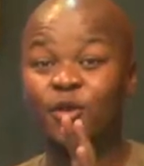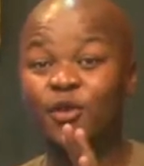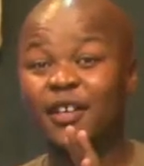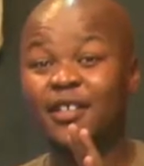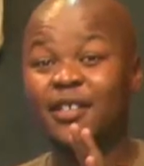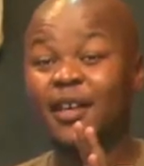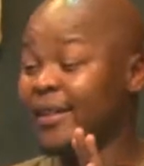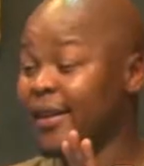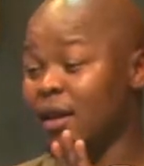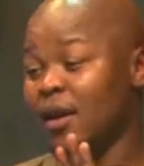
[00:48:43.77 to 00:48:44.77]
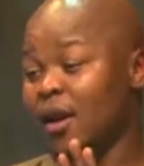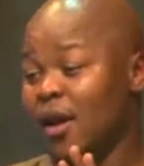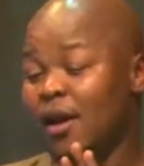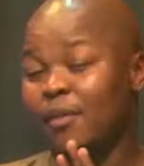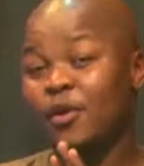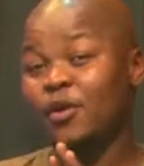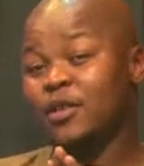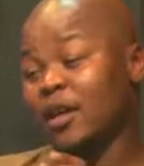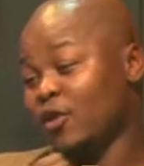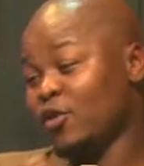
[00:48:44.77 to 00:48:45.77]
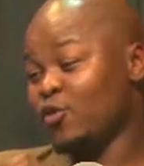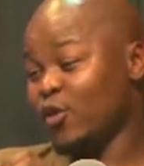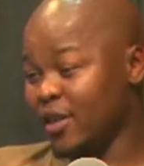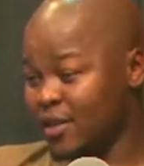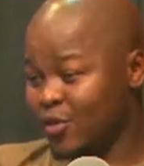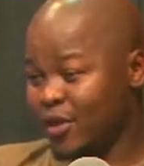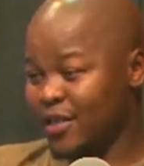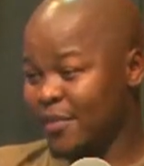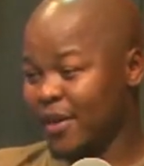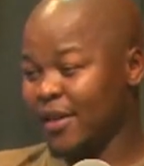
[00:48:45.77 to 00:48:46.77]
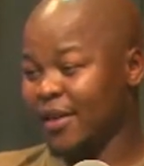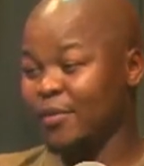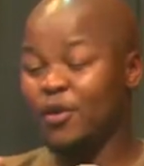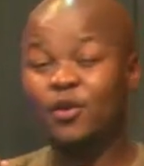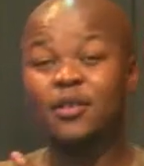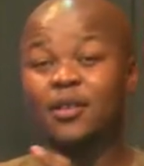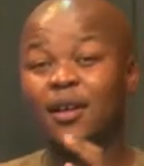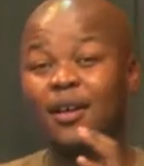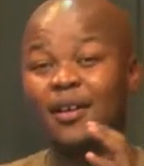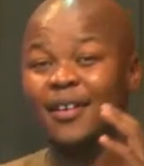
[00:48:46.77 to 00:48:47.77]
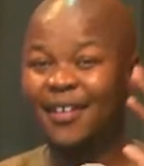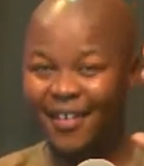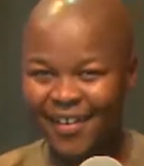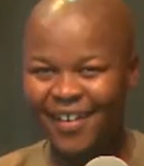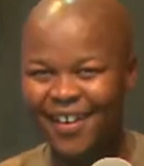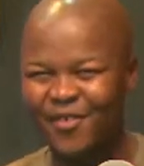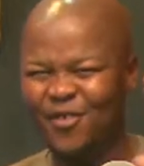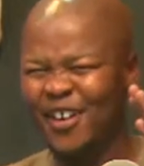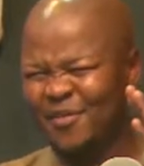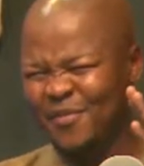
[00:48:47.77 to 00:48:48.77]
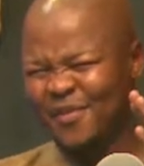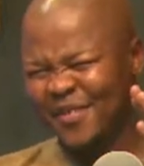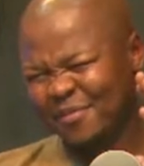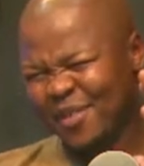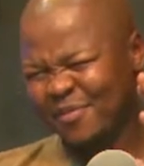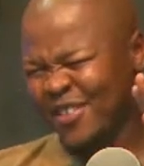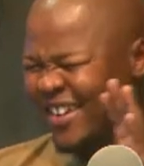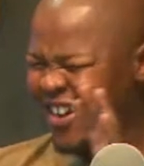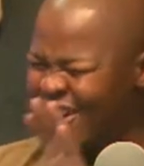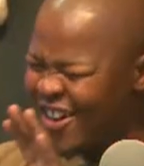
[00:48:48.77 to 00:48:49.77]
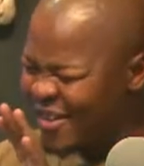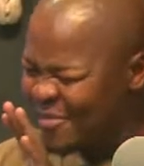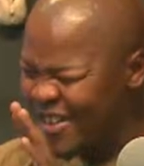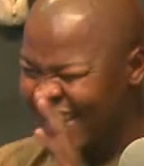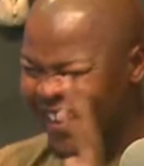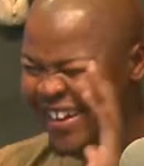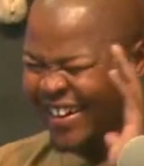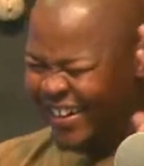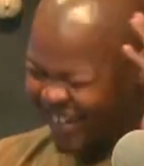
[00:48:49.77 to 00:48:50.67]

I can see, I think, because I don't really see what's happening there because I have quite a, a big, head, big head